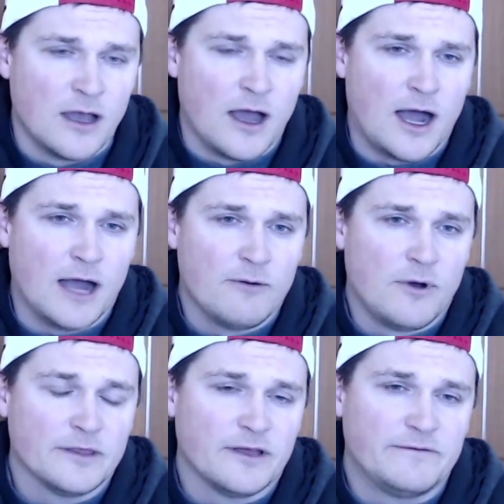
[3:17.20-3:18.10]
I
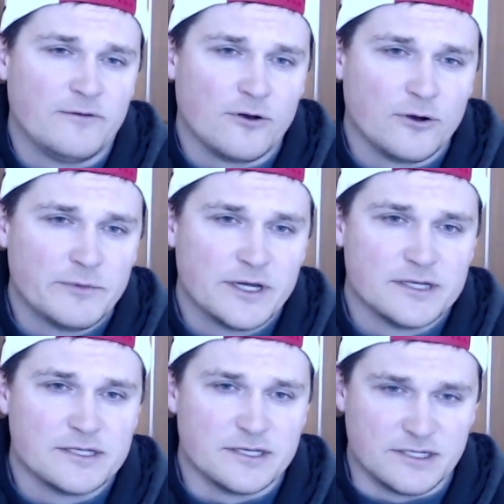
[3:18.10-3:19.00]
want that fluoro
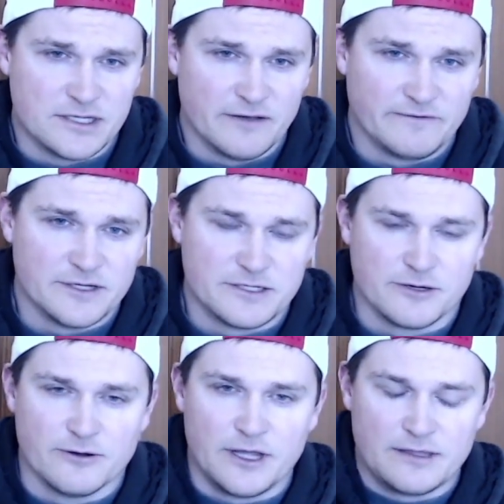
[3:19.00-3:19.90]
because of the stiffness to
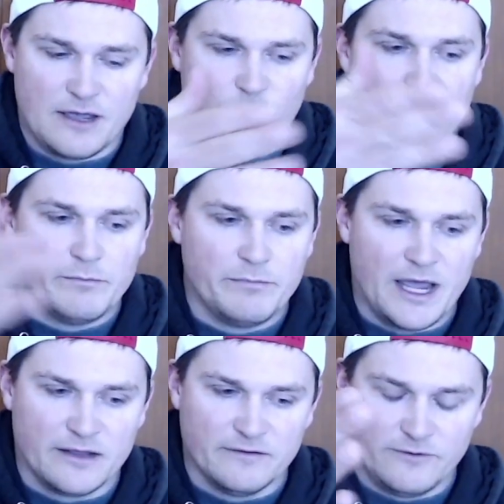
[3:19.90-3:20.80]
create that whip
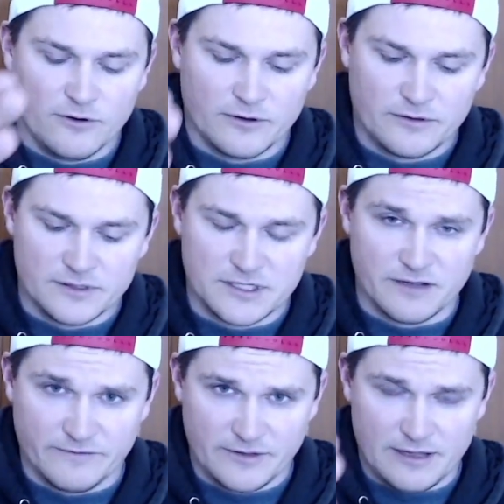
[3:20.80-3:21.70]
back and forth. The
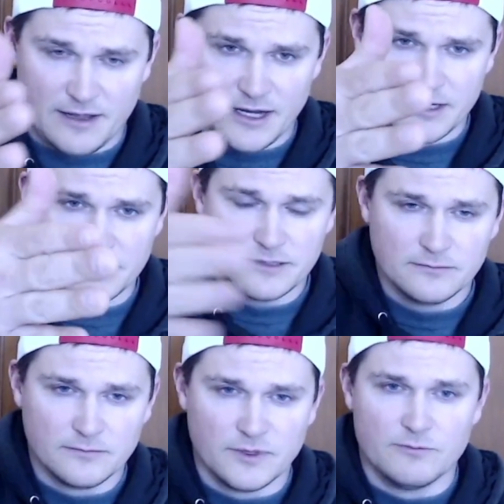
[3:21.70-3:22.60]
stiffer that line is,
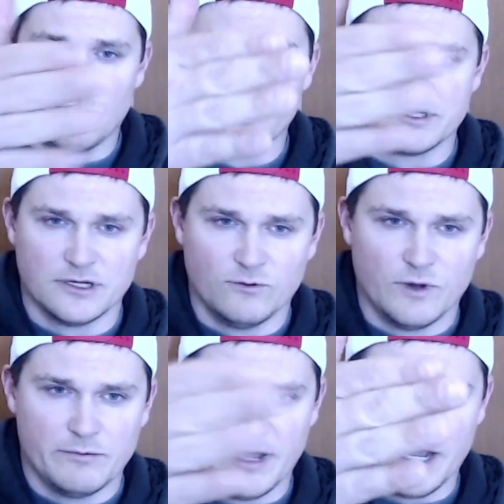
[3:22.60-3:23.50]
the more it's going to
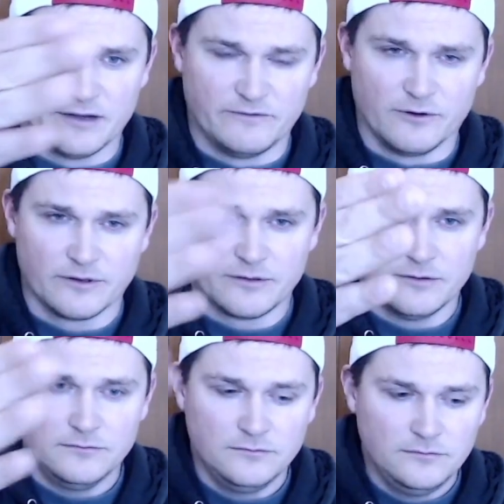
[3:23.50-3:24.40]
whip back and forth.
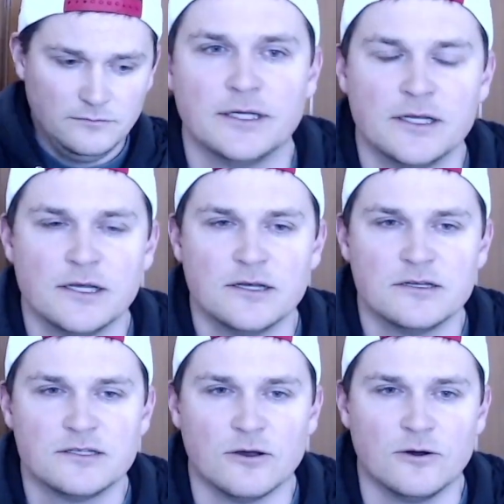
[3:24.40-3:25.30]

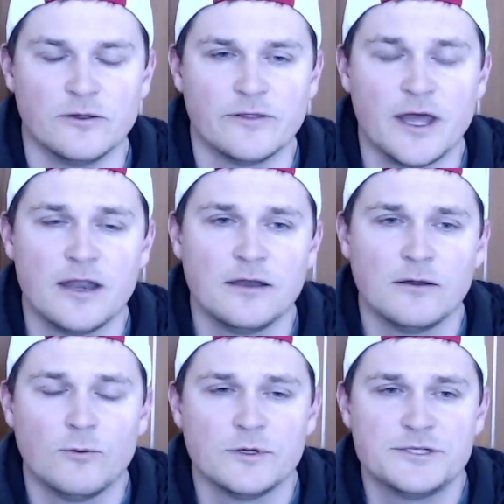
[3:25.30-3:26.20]
So
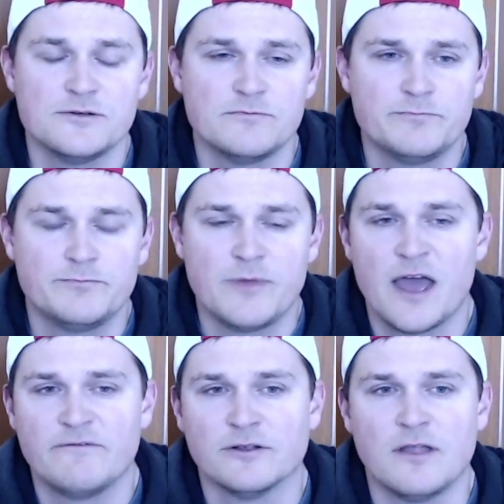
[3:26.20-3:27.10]
then once you
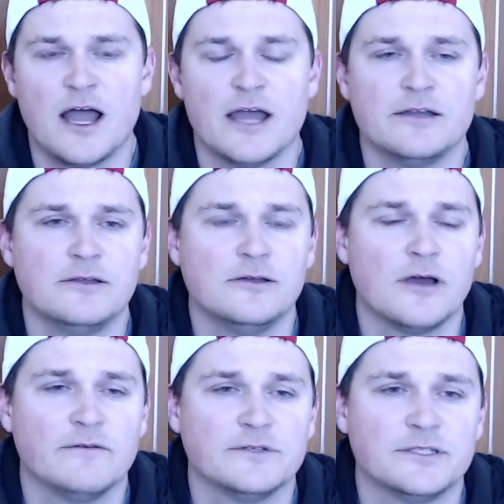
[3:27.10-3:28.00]
have your line, you
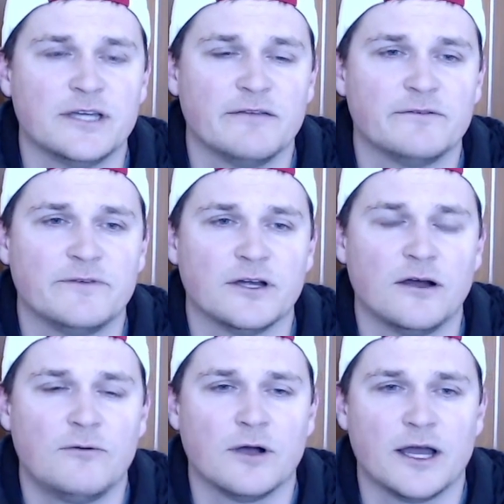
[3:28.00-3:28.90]
obviously have to figure
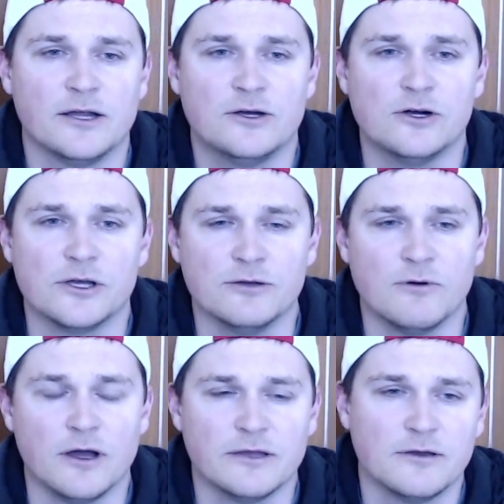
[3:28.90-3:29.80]
out what kind of hook you
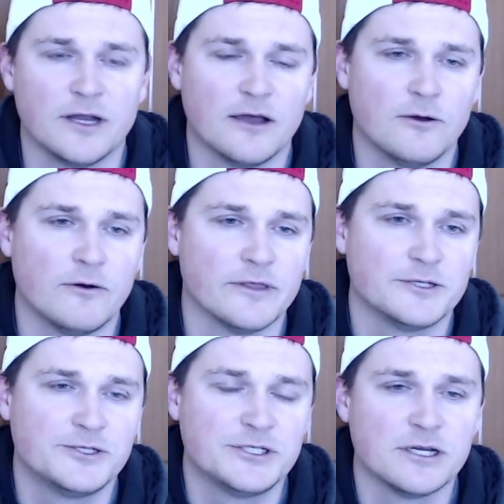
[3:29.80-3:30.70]
want. You can go with
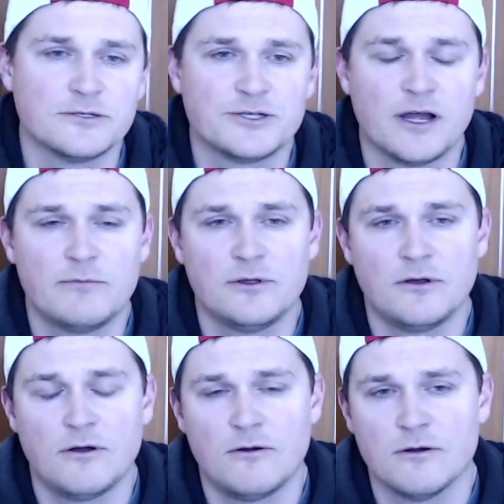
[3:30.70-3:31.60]
a single
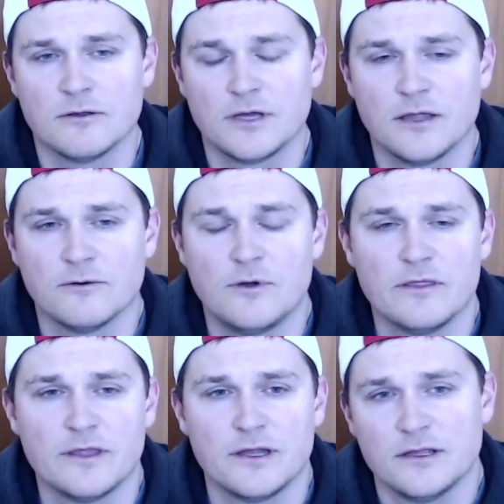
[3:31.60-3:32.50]
treble, or the other
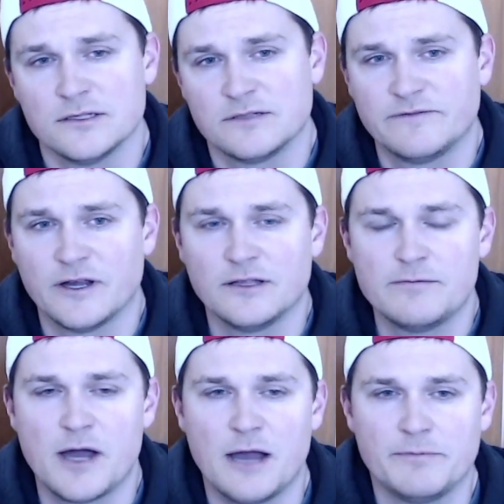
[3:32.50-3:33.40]
one that is fairly
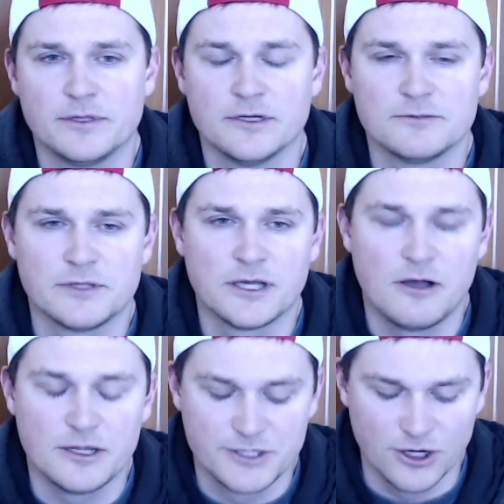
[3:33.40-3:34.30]
popular is what they
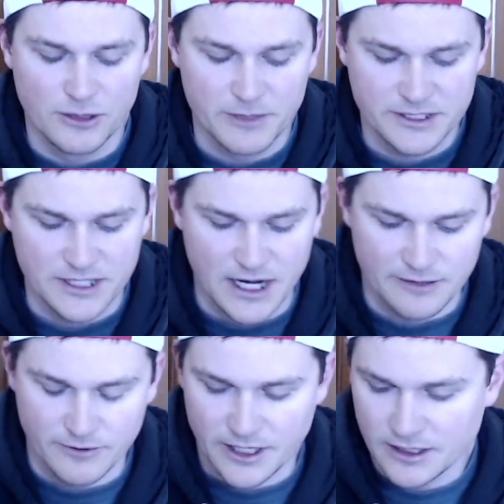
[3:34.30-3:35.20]
call a tournament
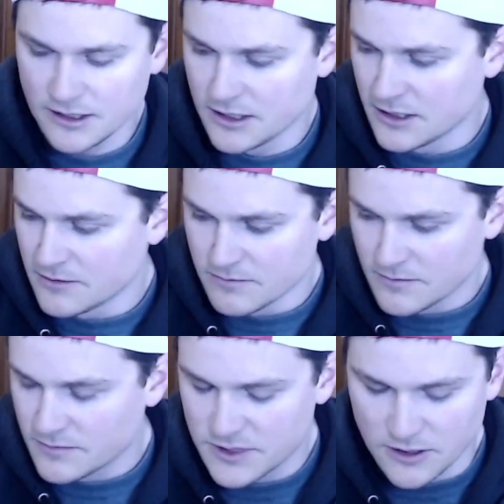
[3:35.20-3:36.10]
tied rig.
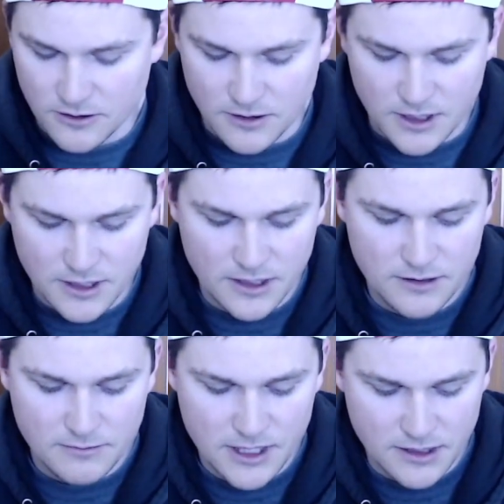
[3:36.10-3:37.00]
So
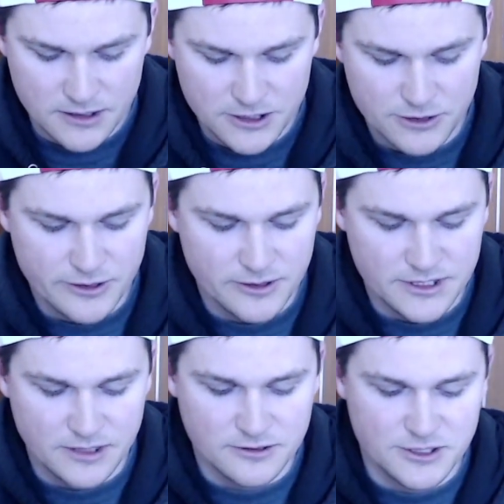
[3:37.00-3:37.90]
I'm not going to show you a
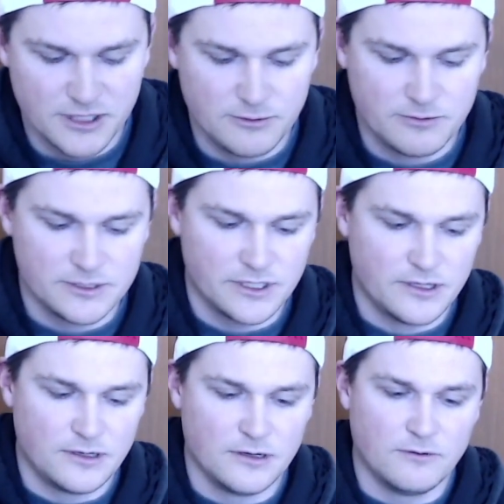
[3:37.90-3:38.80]
single treble because I
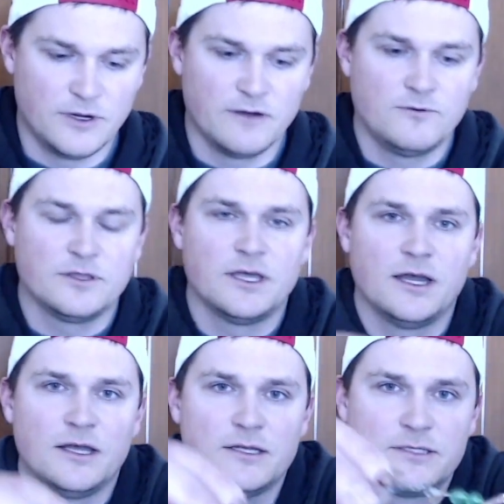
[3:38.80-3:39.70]
think you're aware of what
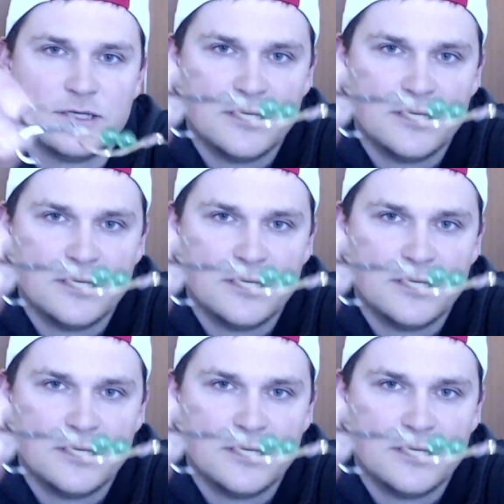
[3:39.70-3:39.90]
that is.